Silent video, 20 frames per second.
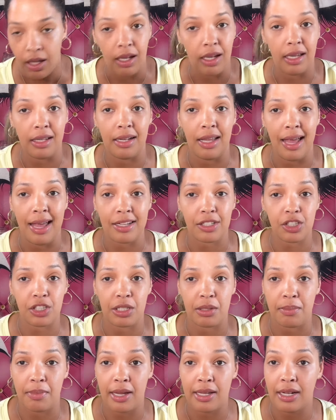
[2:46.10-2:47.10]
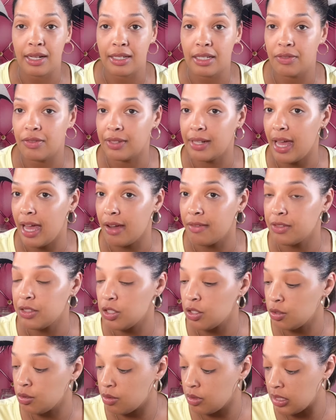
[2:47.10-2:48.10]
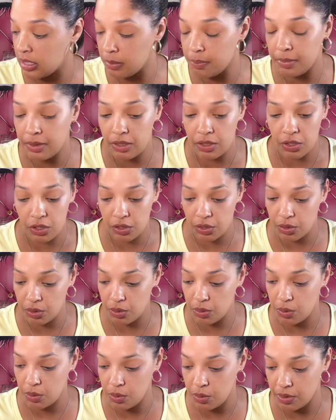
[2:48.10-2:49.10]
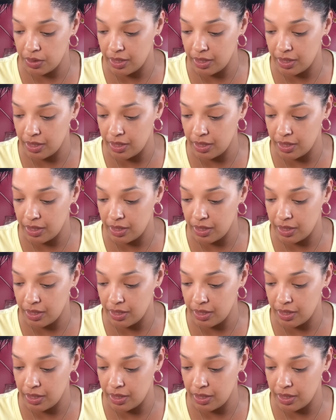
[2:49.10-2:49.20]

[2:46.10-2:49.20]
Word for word: And I actually may not even have to dip into